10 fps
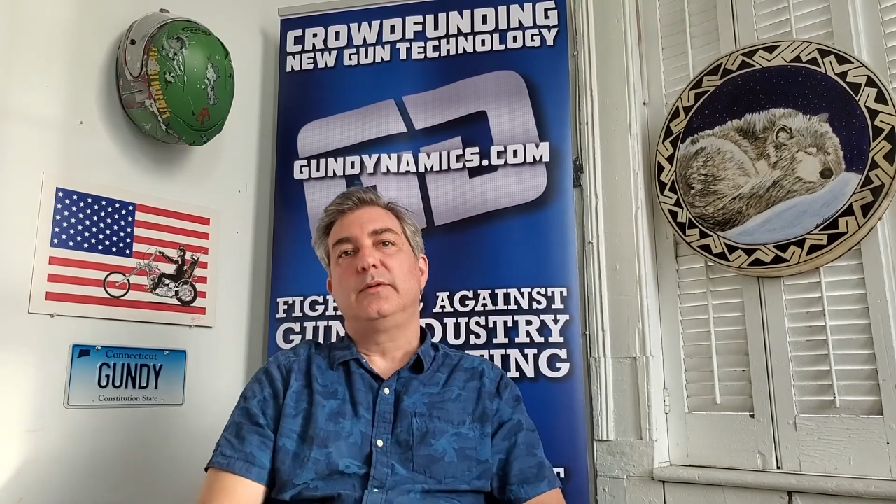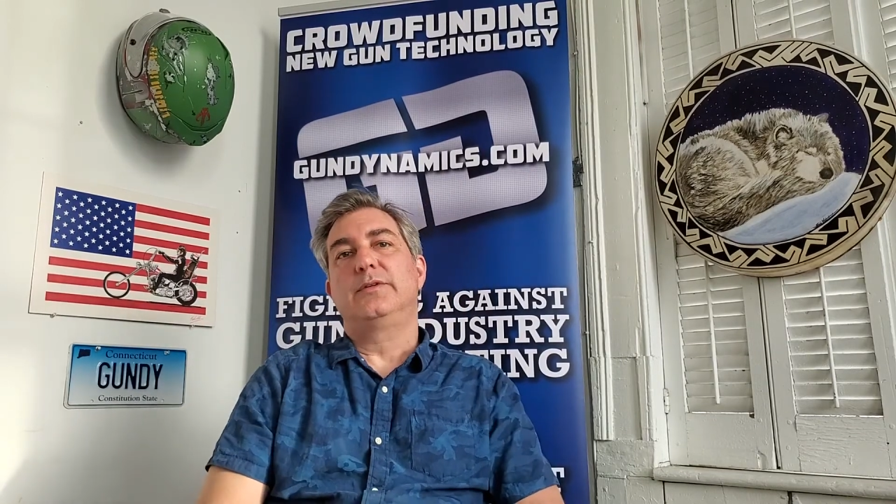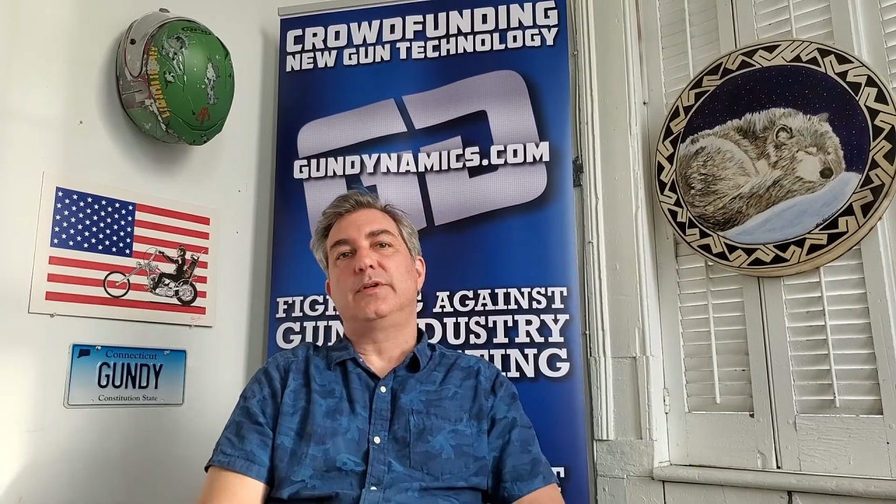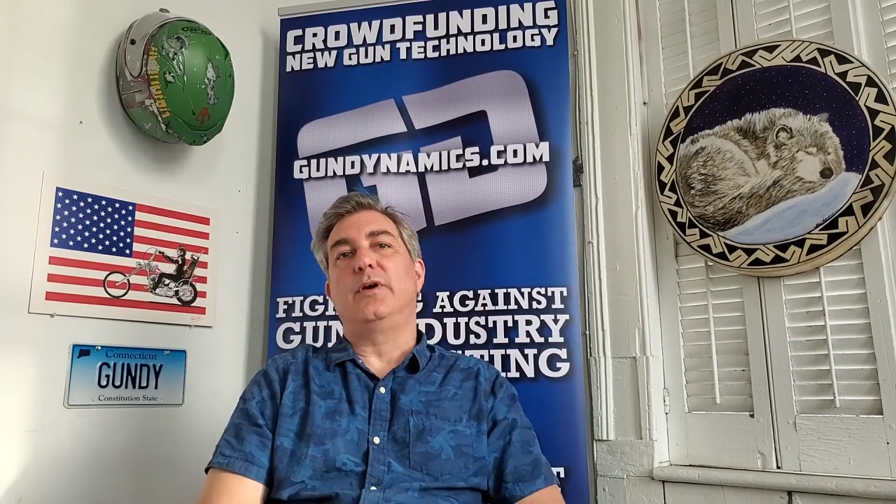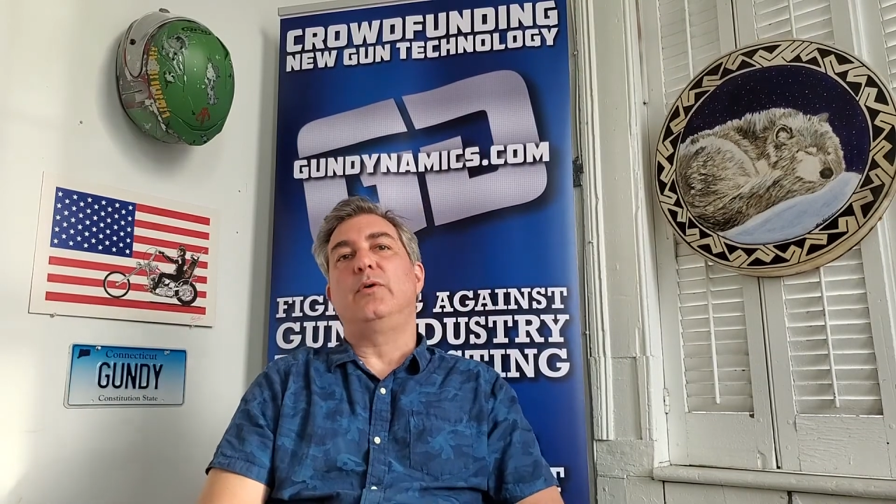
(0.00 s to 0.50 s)

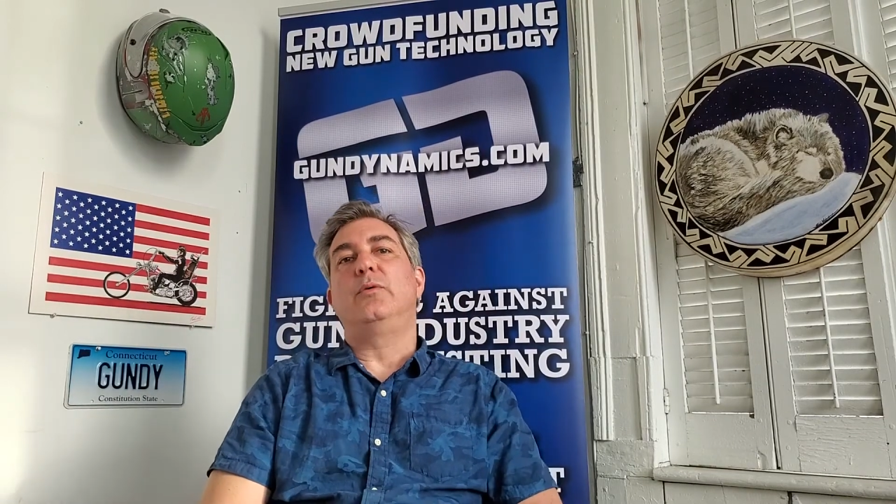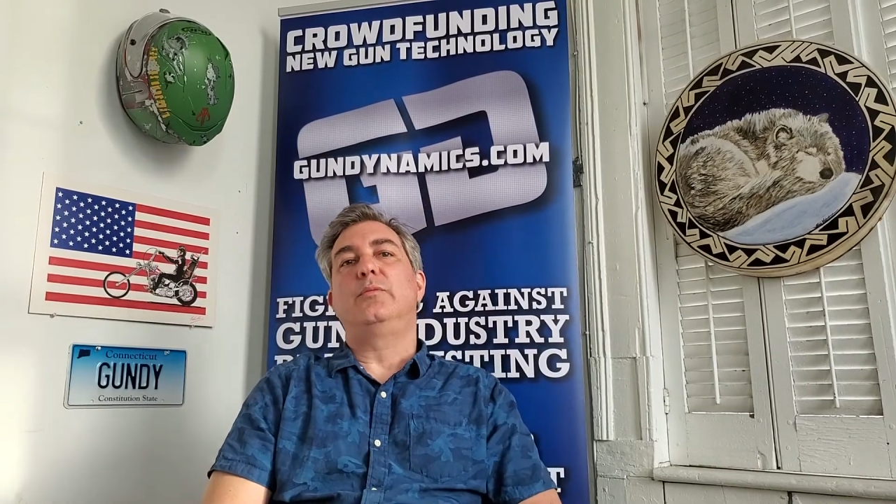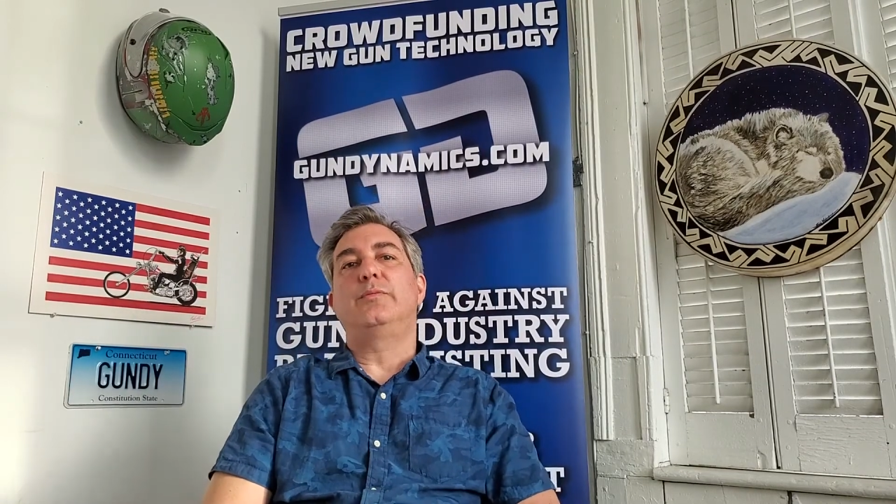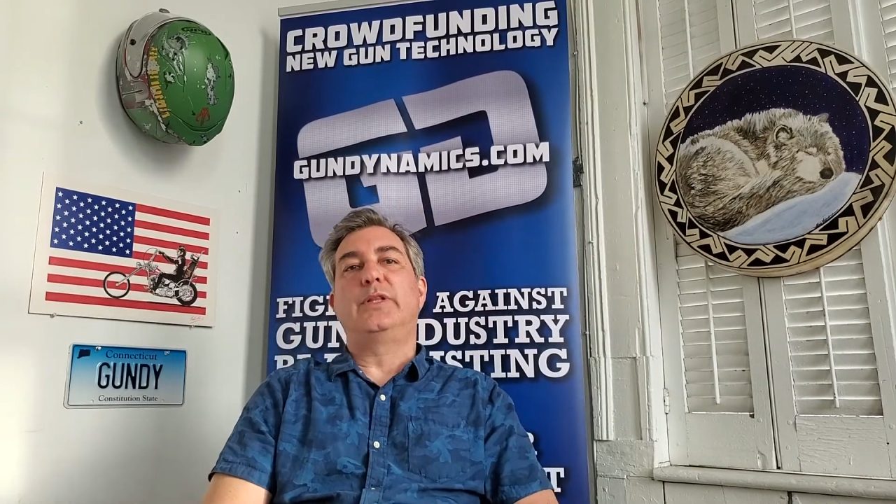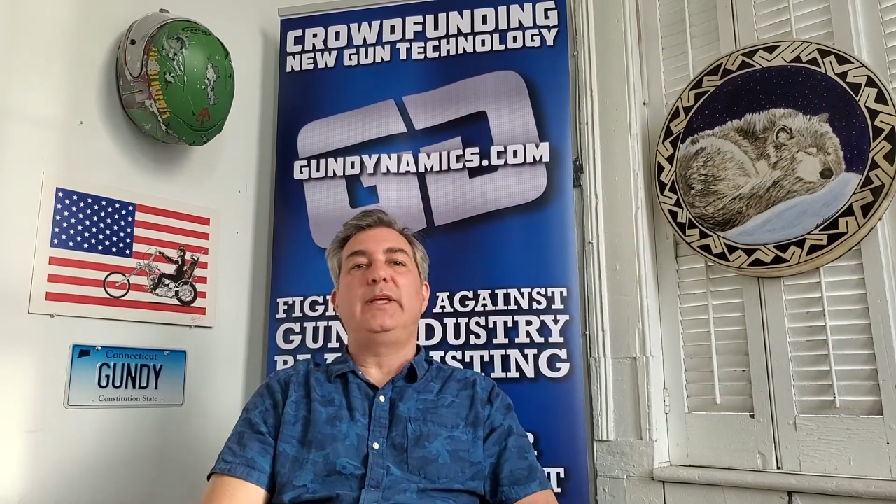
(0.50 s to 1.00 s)

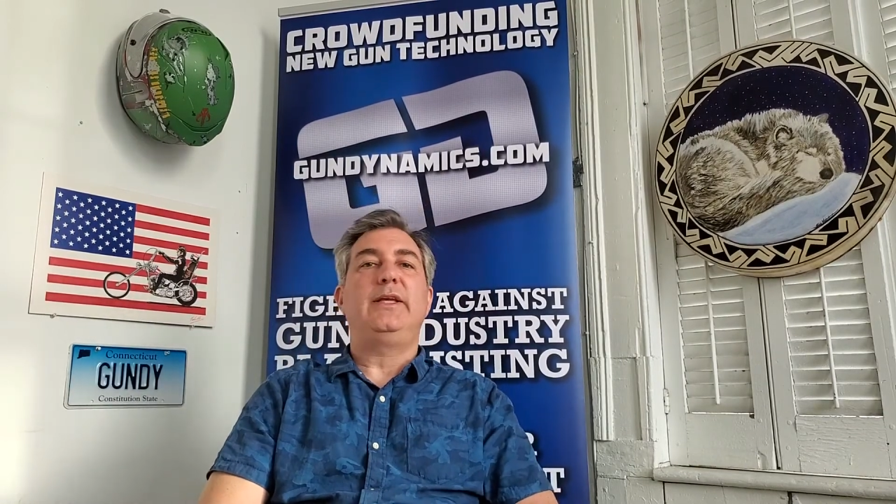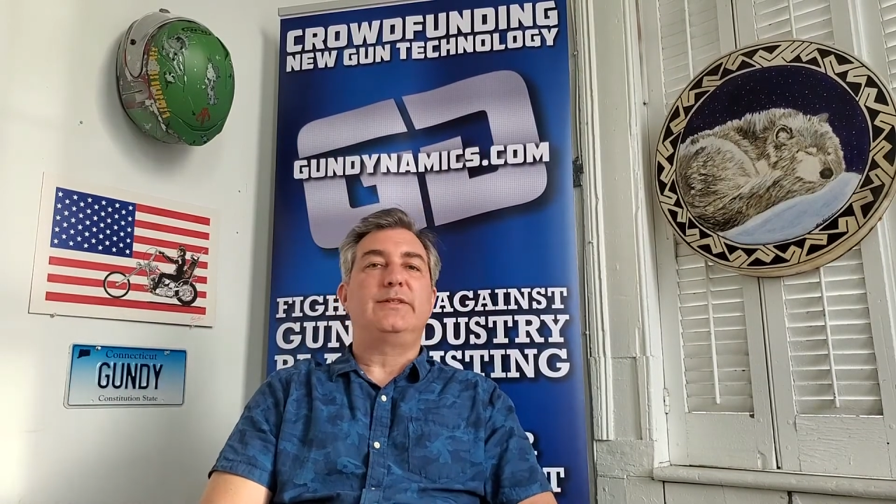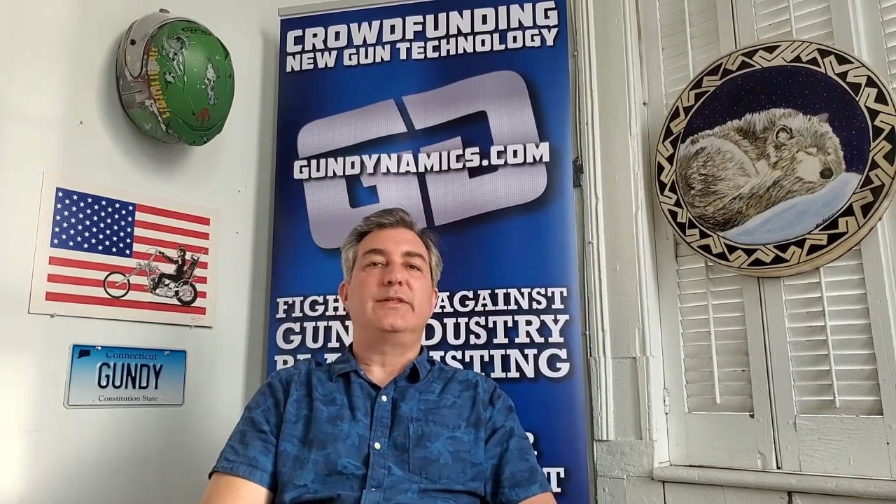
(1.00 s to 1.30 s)
So please,